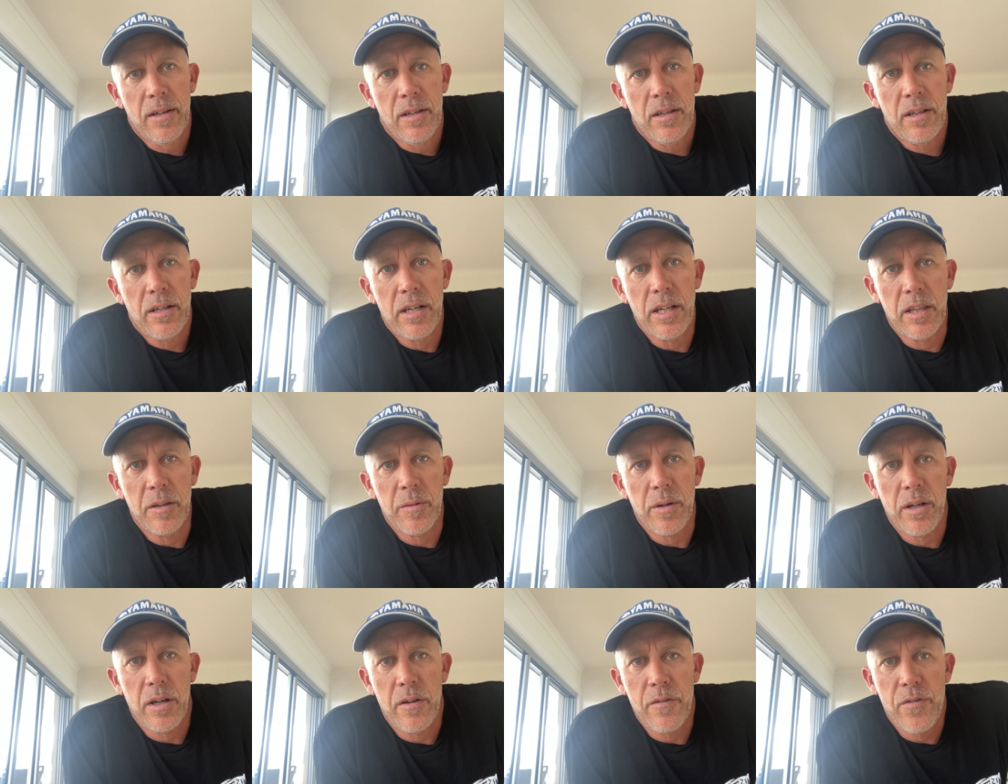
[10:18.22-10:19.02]
Leave
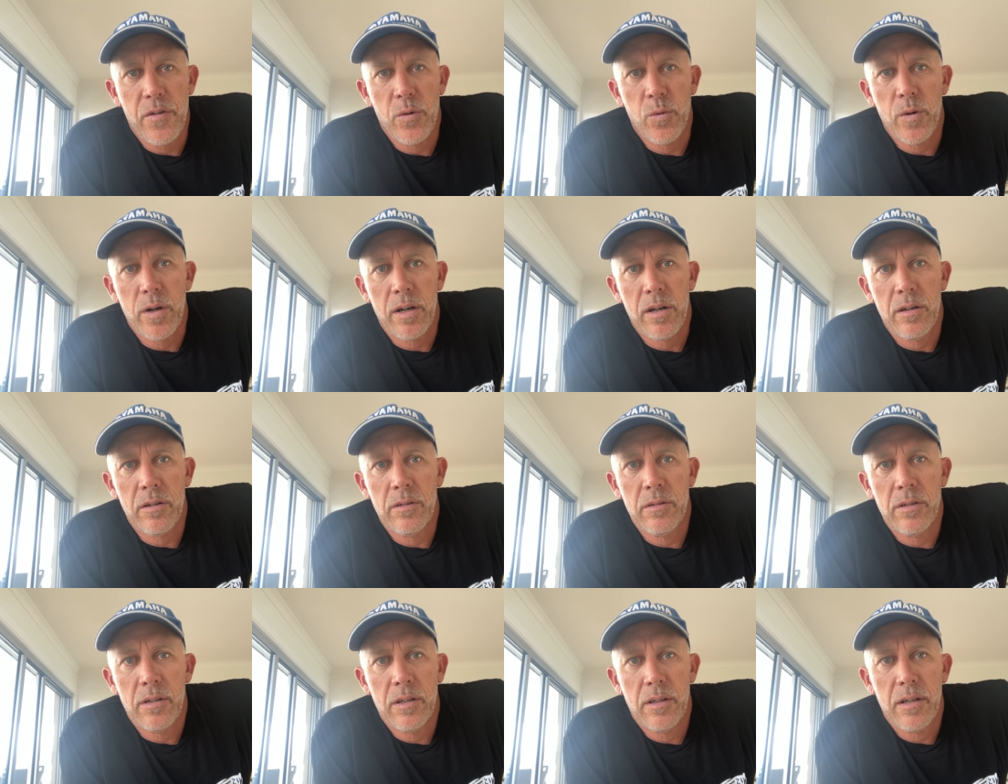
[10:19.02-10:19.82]
them alone for a
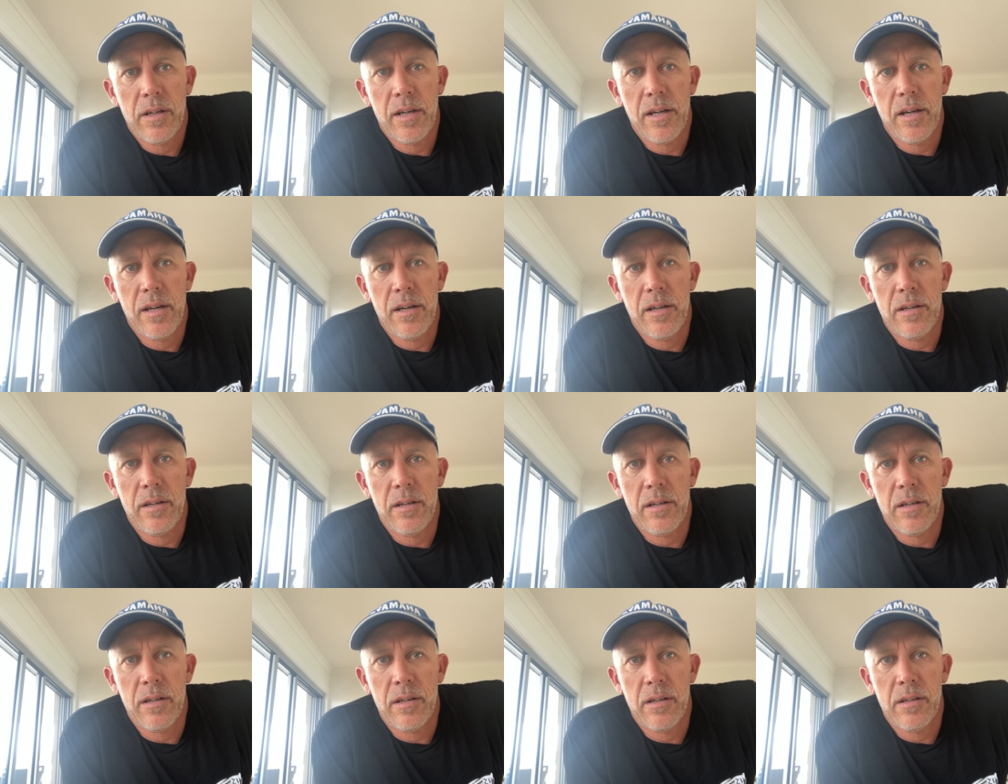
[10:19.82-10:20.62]
while,
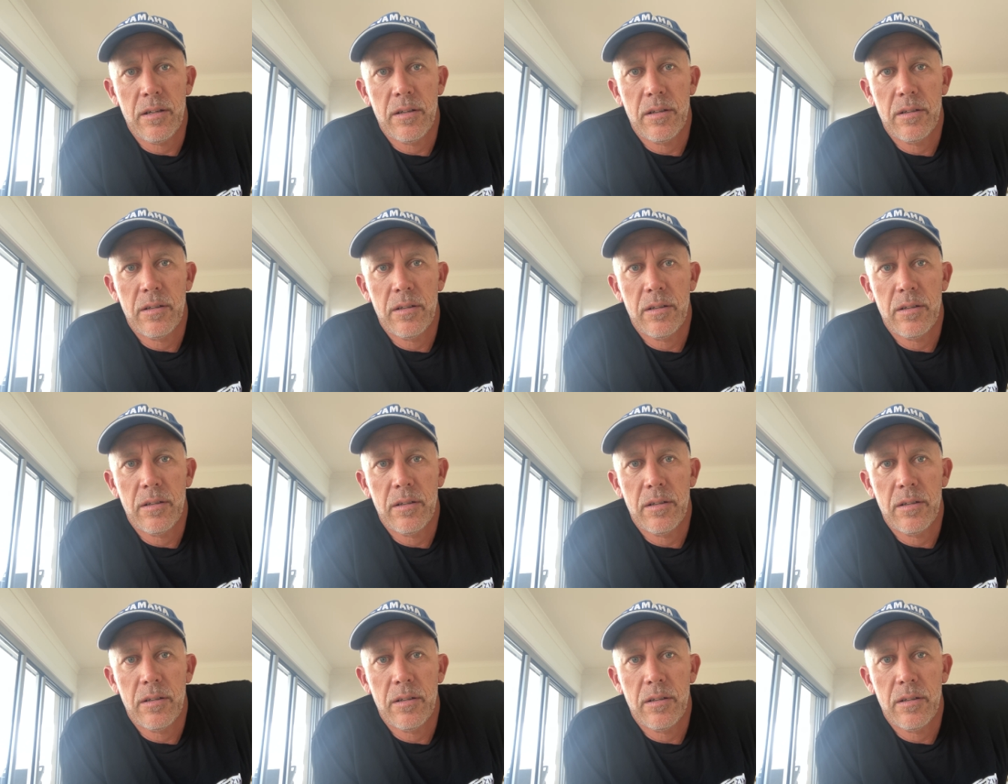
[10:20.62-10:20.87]
and